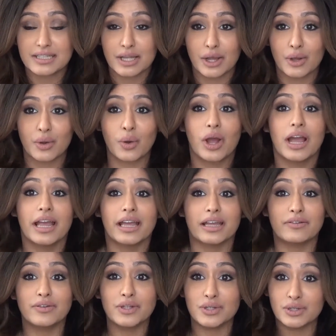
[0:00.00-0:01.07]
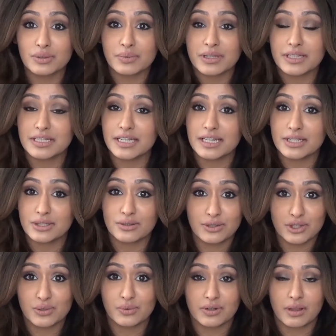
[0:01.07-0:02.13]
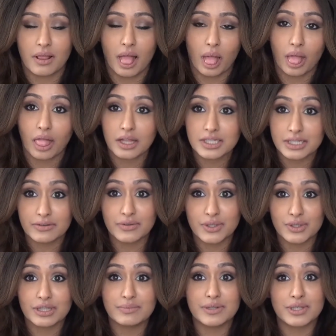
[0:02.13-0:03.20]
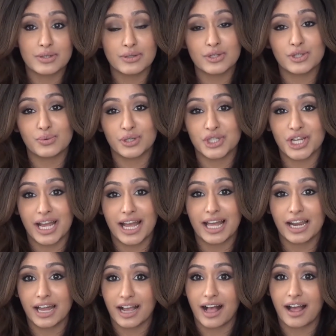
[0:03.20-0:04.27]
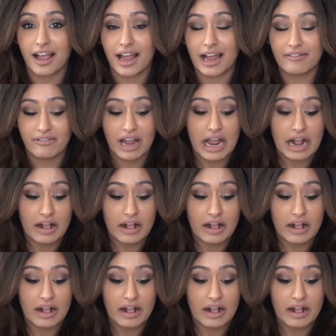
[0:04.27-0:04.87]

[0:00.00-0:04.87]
So if you do them on the day as soon as you wash your hair like I have,